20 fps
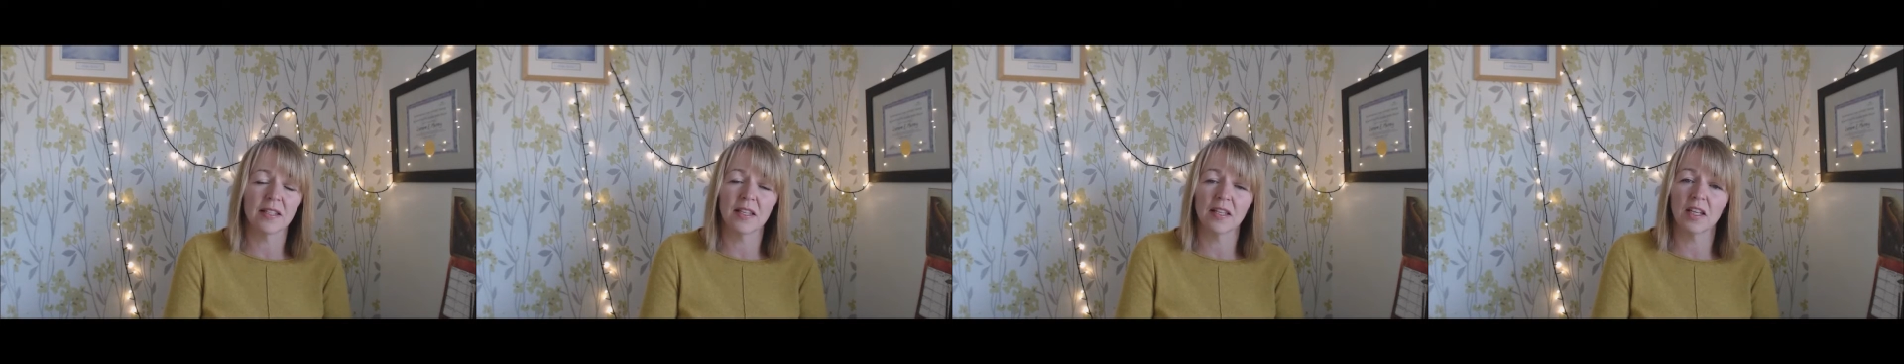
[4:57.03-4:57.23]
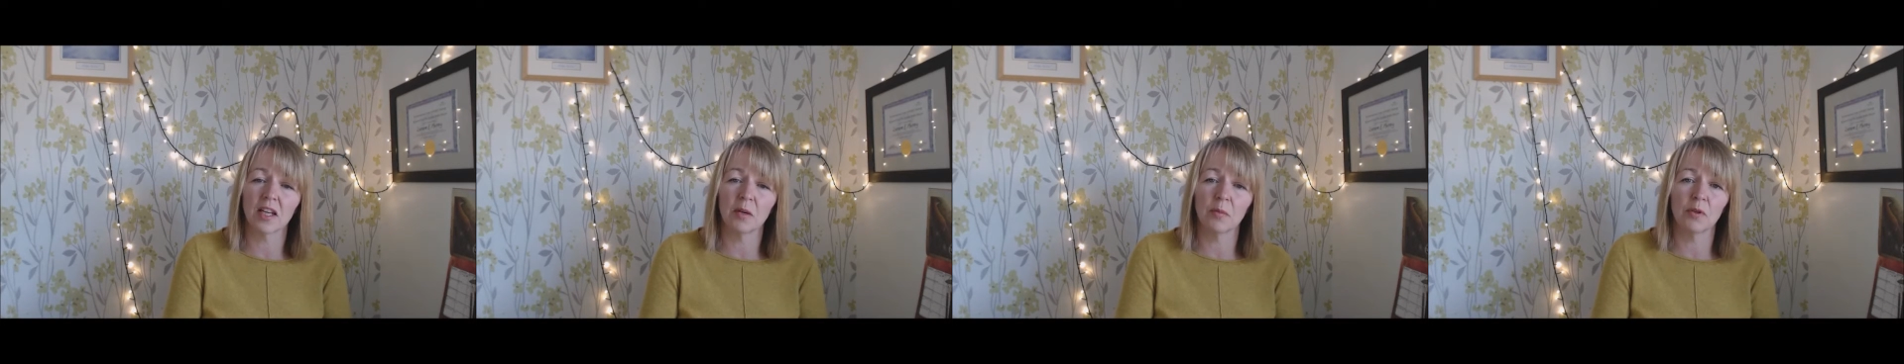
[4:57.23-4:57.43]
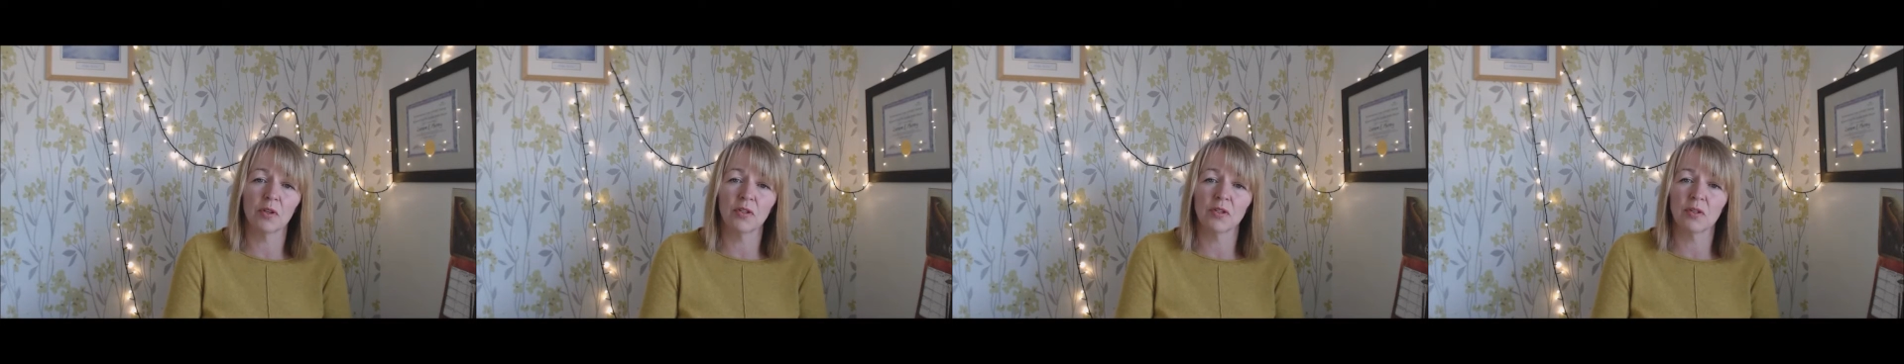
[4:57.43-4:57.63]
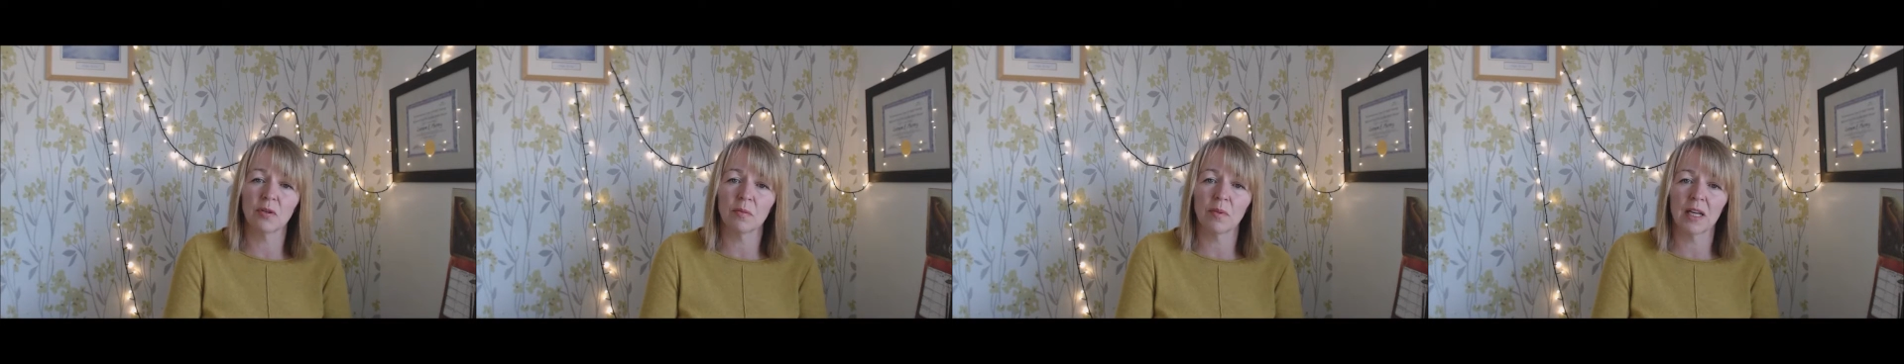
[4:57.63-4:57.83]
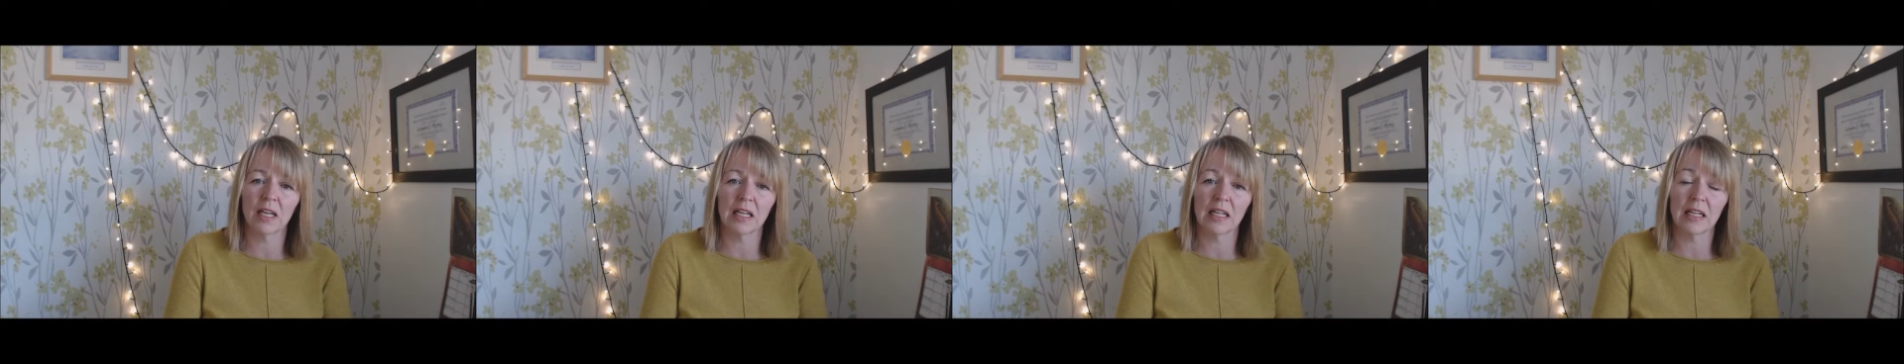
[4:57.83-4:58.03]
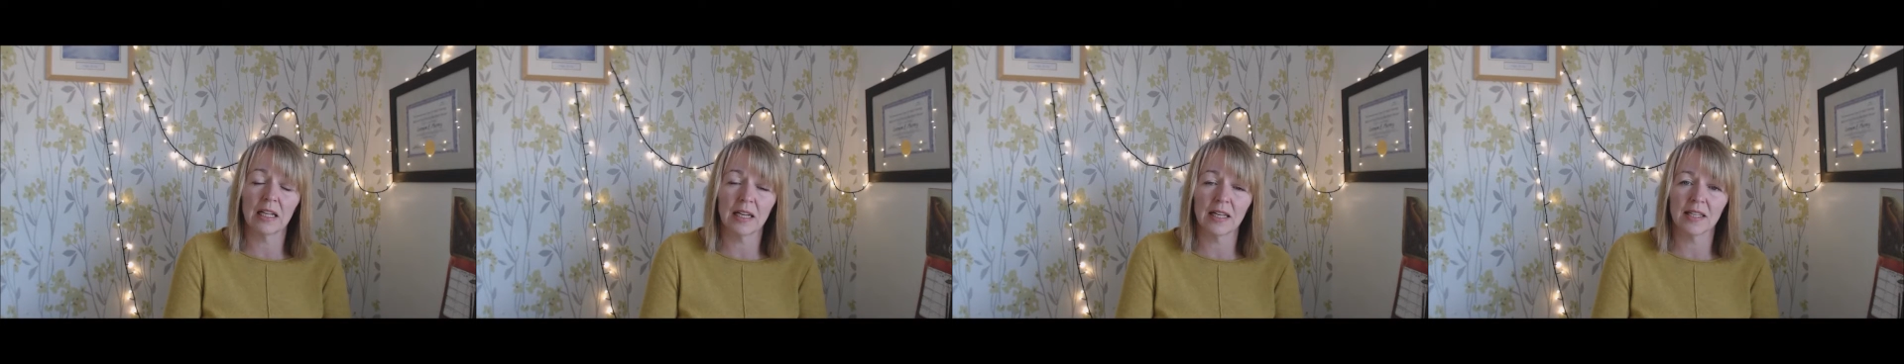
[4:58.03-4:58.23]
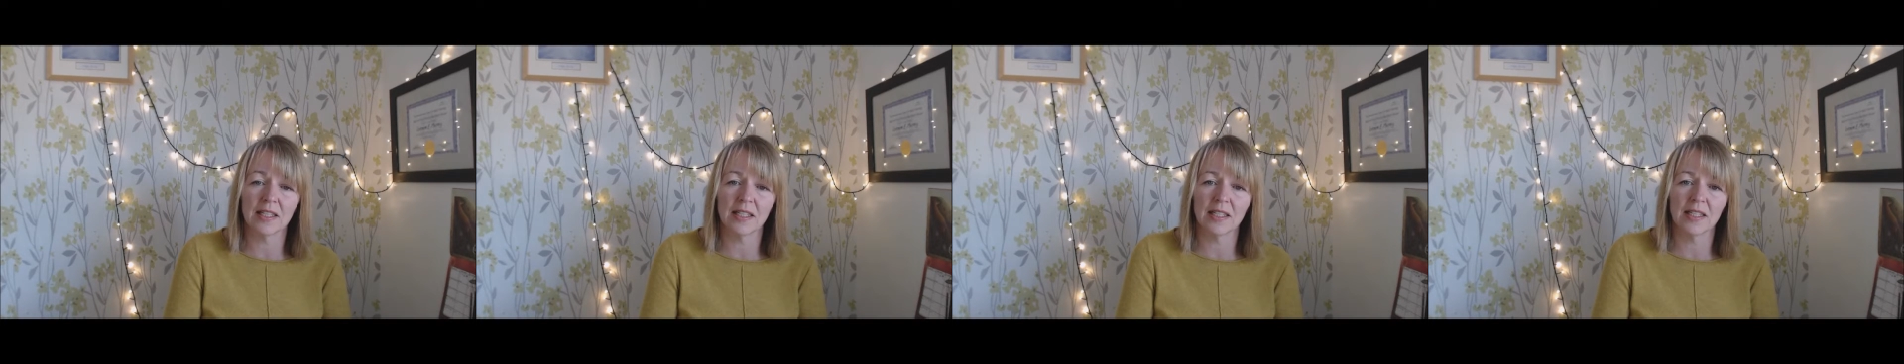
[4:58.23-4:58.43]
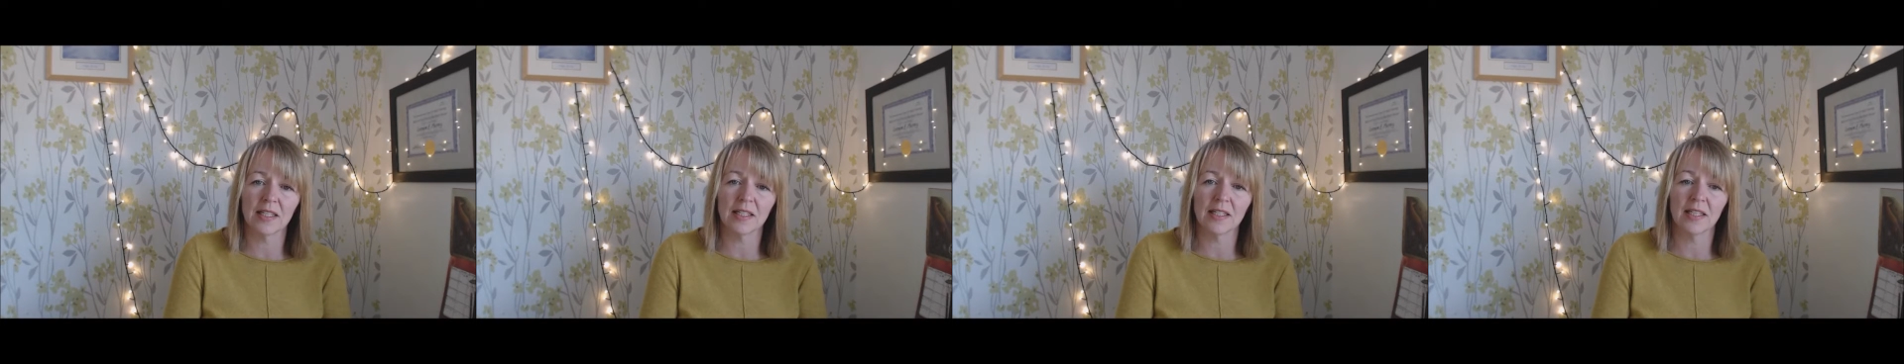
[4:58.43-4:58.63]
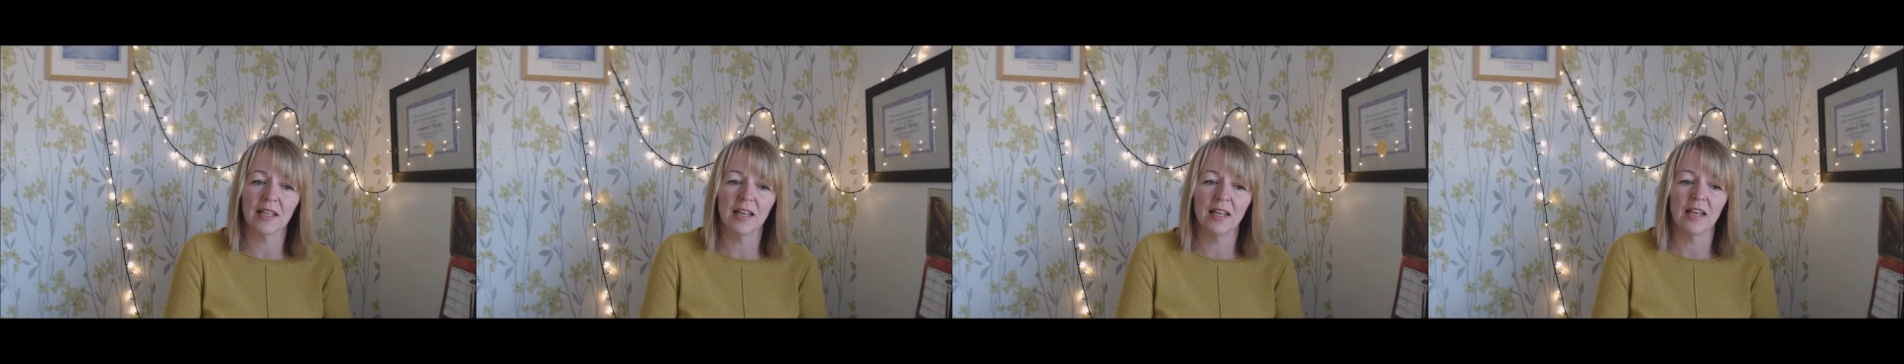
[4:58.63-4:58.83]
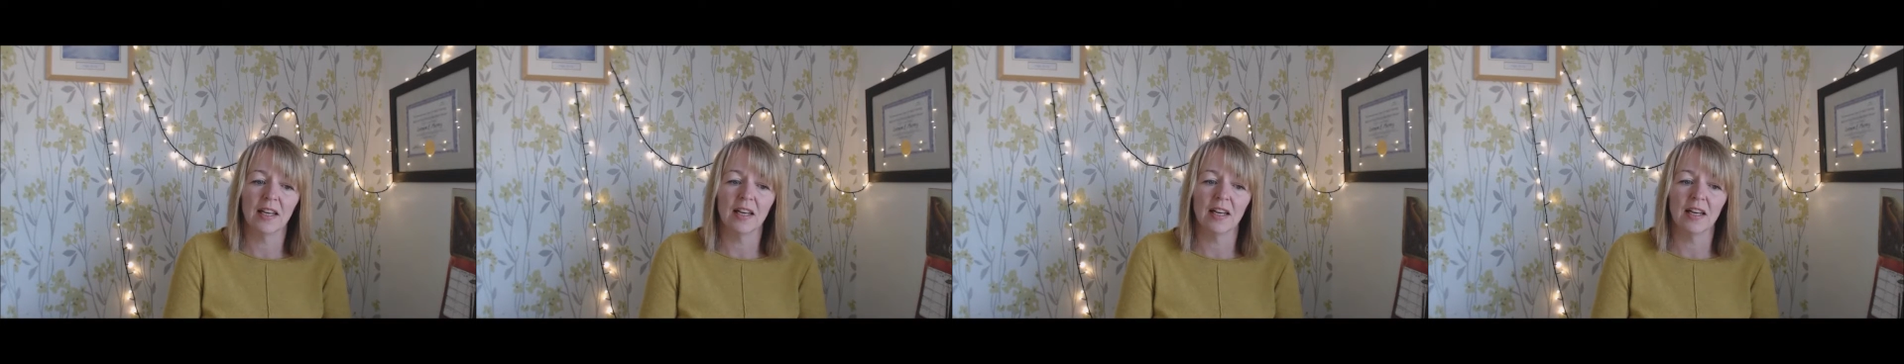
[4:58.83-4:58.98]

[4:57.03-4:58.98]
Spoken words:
that come onto my classes